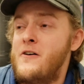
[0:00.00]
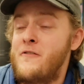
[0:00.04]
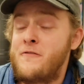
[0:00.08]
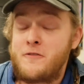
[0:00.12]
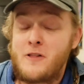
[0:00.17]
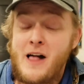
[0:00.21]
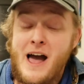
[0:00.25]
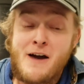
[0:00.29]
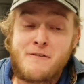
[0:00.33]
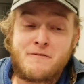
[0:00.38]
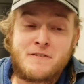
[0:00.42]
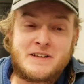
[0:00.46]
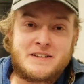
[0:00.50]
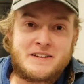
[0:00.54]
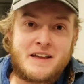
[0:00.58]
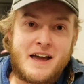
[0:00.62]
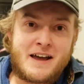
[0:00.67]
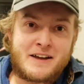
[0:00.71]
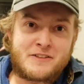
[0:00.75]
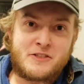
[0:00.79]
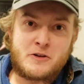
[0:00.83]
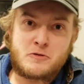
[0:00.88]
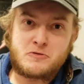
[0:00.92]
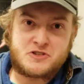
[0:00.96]
Flaffy
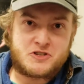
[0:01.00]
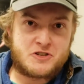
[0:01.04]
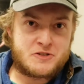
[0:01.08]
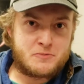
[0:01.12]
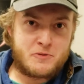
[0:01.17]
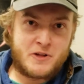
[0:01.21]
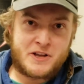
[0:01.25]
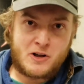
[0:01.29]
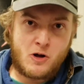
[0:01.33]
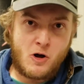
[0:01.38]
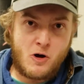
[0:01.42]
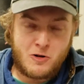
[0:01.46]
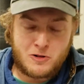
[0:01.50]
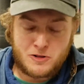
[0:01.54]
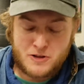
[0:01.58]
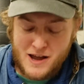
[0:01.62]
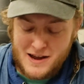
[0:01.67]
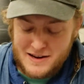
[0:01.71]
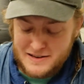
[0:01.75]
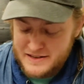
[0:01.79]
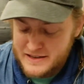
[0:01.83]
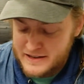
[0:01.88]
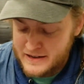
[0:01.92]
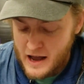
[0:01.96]
deck that was just playing all
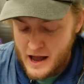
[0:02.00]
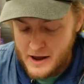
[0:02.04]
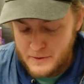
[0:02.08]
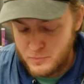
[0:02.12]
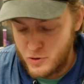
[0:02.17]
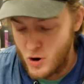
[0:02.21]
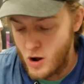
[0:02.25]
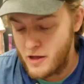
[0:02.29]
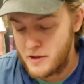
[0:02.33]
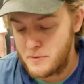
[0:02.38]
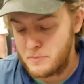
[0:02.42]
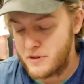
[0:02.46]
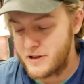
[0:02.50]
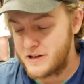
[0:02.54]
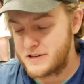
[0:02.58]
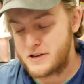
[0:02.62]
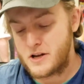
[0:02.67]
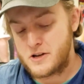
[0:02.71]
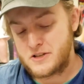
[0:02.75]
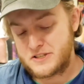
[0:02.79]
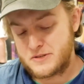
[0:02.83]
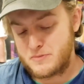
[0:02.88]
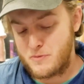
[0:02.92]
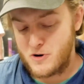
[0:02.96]
lightning, I'd probably play
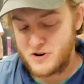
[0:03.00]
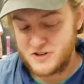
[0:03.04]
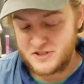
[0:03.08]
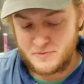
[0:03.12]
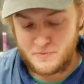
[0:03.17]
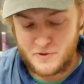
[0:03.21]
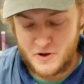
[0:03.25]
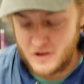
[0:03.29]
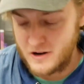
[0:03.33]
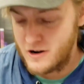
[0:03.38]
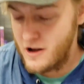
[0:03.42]
Dunsparce, but